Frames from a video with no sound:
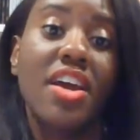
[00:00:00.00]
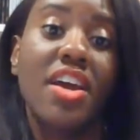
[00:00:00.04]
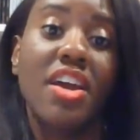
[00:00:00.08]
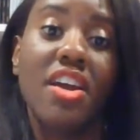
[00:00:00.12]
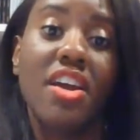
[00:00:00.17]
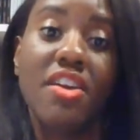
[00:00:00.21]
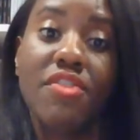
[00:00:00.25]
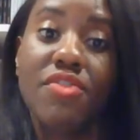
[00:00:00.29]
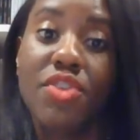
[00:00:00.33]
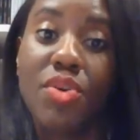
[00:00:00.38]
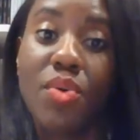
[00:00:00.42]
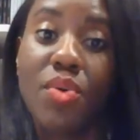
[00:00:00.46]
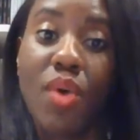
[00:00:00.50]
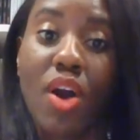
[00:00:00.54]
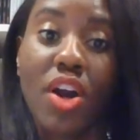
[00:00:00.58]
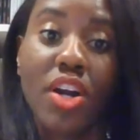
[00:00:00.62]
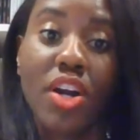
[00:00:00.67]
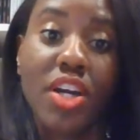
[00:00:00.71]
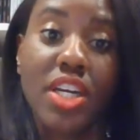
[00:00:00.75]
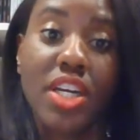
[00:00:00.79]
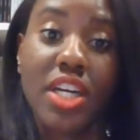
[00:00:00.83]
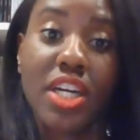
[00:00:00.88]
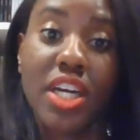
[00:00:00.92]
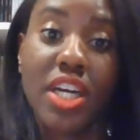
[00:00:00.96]
if you are
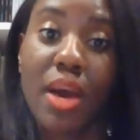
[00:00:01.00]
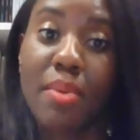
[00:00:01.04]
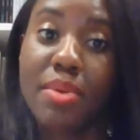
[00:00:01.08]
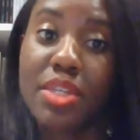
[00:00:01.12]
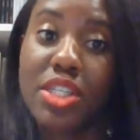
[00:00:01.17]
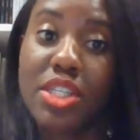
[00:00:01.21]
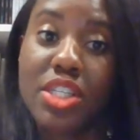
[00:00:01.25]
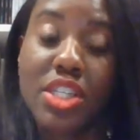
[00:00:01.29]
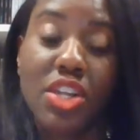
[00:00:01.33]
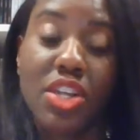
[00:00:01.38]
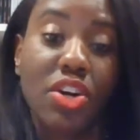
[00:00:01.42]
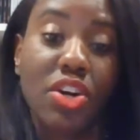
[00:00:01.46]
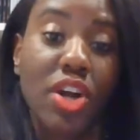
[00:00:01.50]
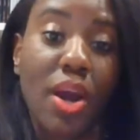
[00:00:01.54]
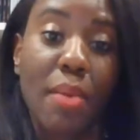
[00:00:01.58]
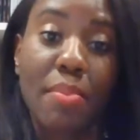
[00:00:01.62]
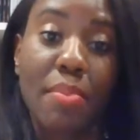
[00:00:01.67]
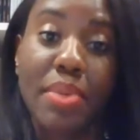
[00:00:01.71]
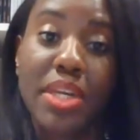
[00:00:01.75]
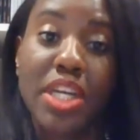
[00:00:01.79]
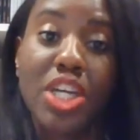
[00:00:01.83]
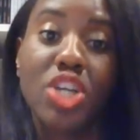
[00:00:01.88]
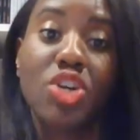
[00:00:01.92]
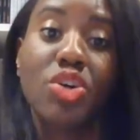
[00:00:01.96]
going to come into their
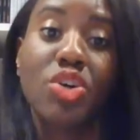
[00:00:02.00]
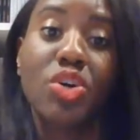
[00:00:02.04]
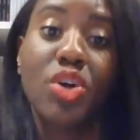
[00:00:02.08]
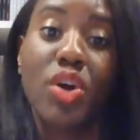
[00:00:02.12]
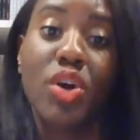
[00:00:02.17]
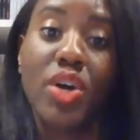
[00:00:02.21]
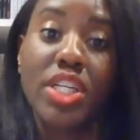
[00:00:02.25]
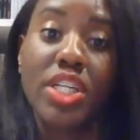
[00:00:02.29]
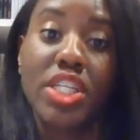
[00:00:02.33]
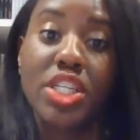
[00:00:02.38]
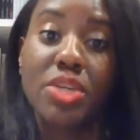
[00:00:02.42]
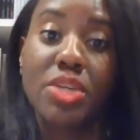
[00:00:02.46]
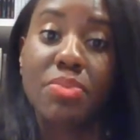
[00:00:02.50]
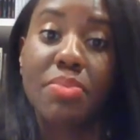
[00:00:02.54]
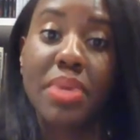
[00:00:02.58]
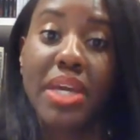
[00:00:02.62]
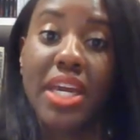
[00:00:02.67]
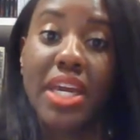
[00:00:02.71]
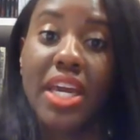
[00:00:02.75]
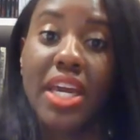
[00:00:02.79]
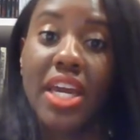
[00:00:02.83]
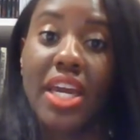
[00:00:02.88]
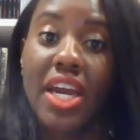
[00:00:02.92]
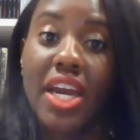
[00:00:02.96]
company, you're going to
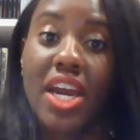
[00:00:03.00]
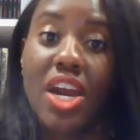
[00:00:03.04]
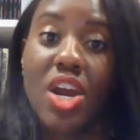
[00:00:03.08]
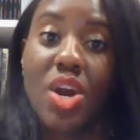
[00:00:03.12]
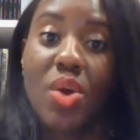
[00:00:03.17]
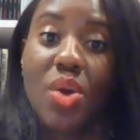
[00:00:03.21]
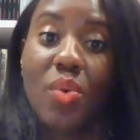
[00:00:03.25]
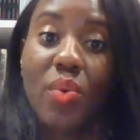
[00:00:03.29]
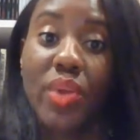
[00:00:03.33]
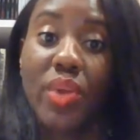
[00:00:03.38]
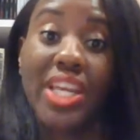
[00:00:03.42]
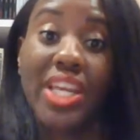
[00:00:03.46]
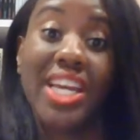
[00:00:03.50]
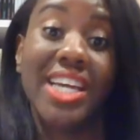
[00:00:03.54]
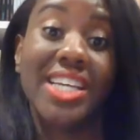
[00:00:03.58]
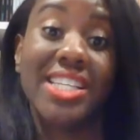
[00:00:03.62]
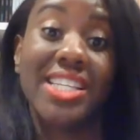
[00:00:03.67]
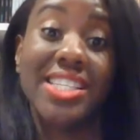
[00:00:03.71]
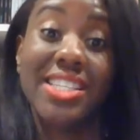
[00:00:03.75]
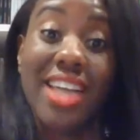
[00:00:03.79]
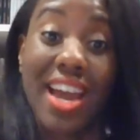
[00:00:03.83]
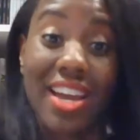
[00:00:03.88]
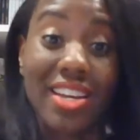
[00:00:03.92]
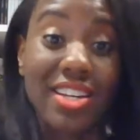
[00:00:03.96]
be really
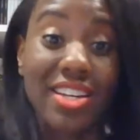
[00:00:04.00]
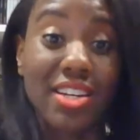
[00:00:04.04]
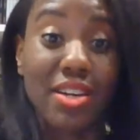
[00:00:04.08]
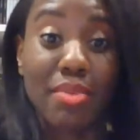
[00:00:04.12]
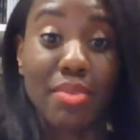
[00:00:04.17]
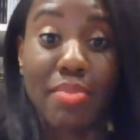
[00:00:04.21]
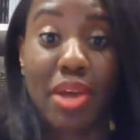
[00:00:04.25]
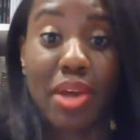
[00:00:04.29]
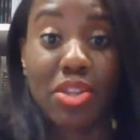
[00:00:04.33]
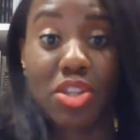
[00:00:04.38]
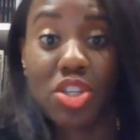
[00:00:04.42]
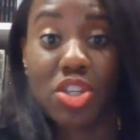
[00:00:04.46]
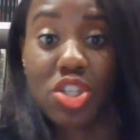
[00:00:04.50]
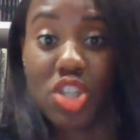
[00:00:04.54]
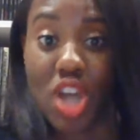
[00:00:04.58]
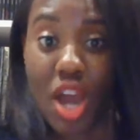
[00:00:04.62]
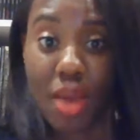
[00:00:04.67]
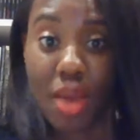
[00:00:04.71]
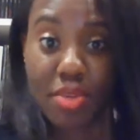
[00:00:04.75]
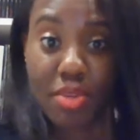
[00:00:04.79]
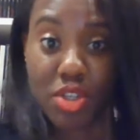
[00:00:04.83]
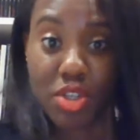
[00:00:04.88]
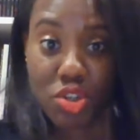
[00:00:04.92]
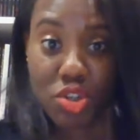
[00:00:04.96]
excited about the
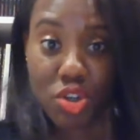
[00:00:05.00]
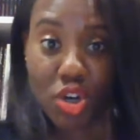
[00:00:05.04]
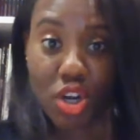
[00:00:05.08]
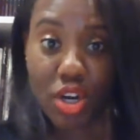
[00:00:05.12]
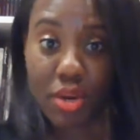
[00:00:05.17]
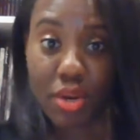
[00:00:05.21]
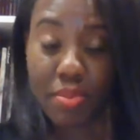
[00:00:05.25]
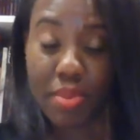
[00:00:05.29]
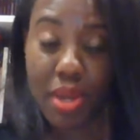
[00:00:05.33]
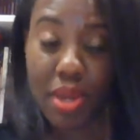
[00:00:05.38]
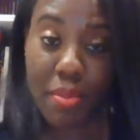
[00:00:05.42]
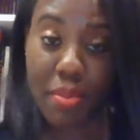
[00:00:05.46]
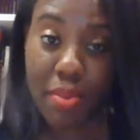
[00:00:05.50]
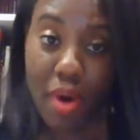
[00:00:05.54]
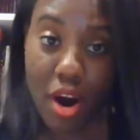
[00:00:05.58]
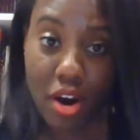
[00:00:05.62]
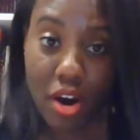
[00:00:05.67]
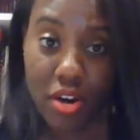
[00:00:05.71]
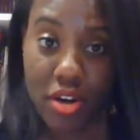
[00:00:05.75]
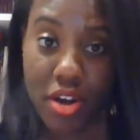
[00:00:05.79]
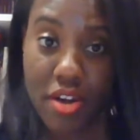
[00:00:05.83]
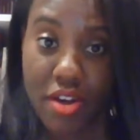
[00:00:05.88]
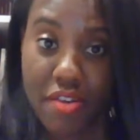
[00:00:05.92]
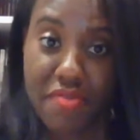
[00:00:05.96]
job that you're going to be a
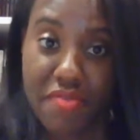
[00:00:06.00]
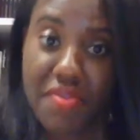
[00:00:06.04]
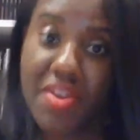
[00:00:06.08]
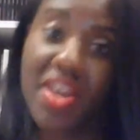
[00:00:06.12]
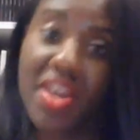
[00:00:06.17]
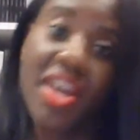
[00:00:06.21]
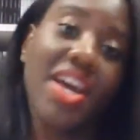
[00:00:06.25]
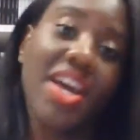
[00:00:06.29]
part of.